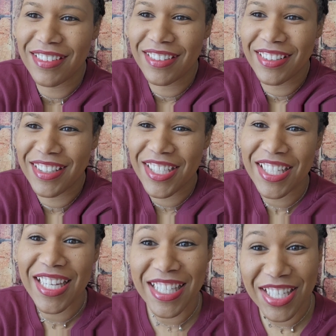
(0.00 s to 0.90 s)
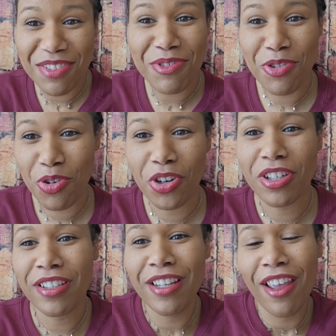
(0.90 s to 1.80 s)
it's just easy to record
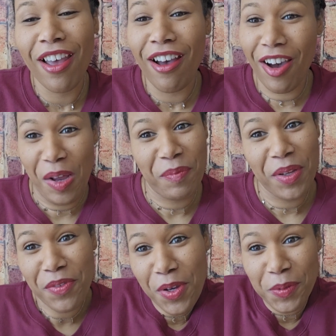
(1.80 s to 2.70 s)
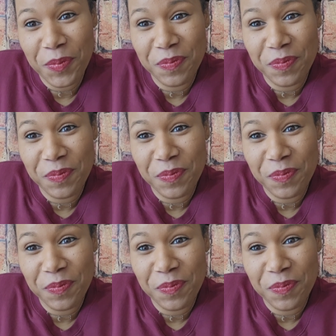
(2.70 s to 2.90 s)
on my phone.